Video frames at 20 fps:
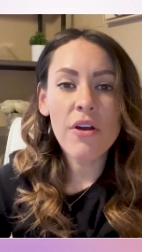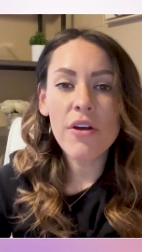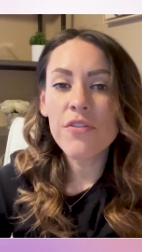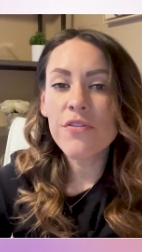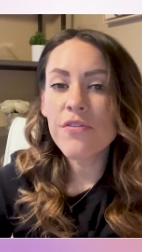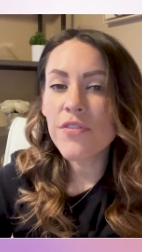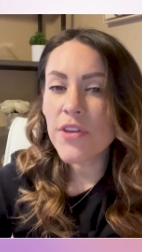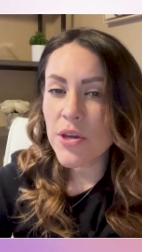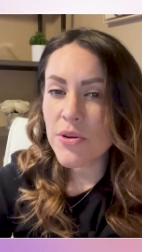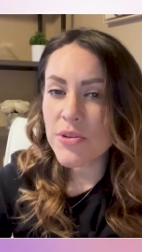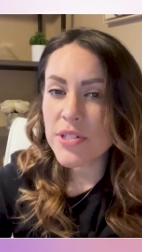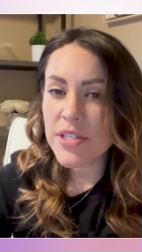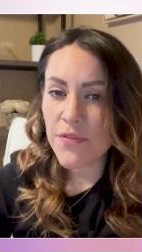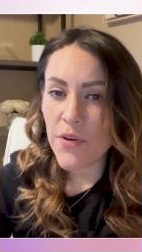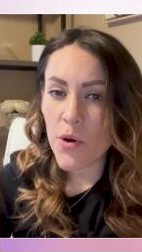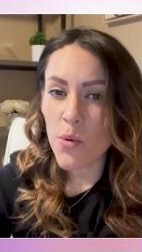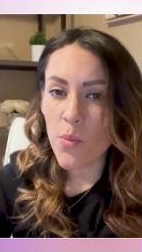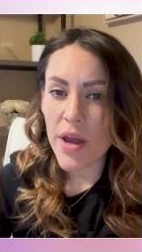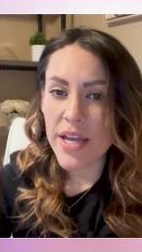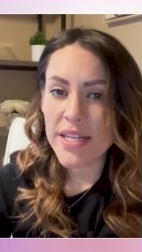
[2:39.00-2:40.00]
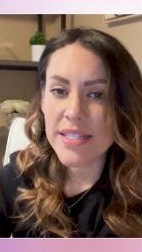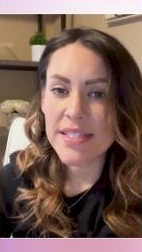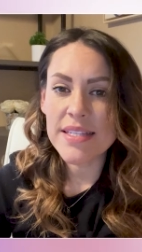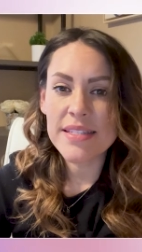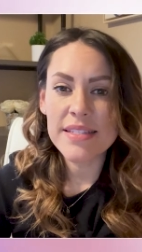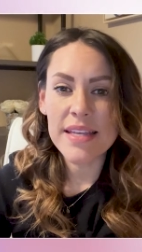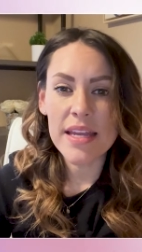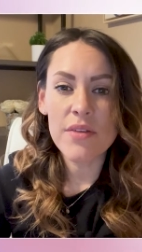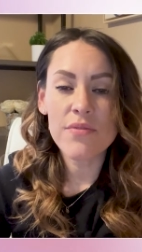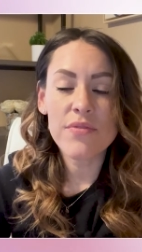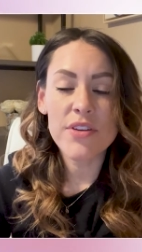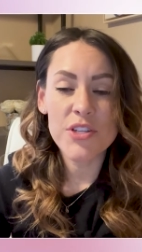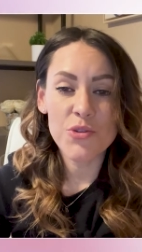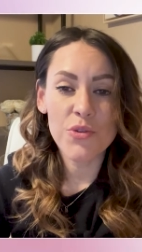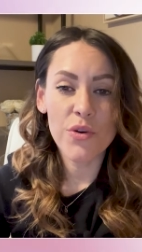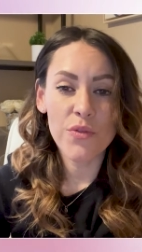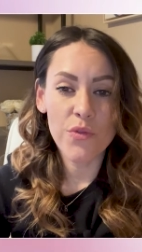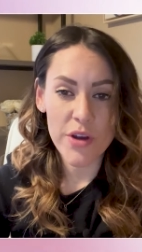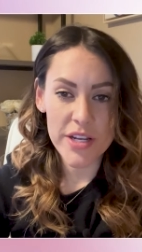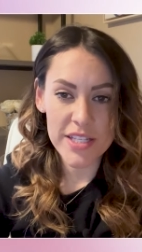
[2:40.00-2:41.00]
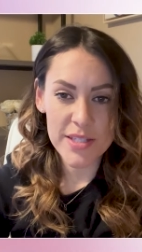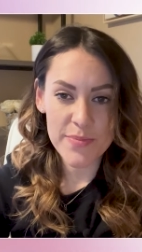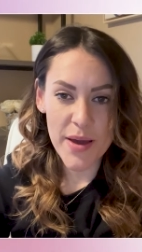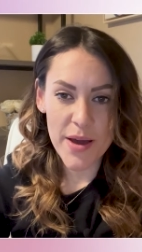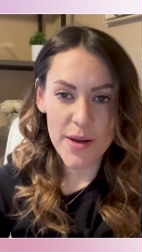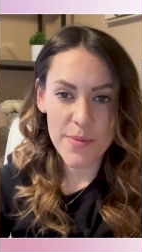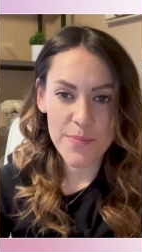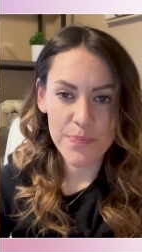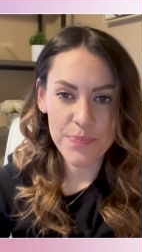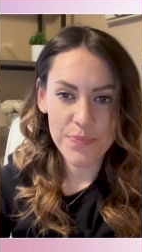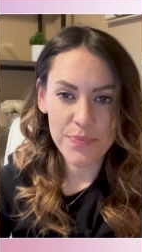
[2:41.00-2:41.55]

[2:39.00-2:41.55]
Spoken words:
a few different ways to set up visual voicemail.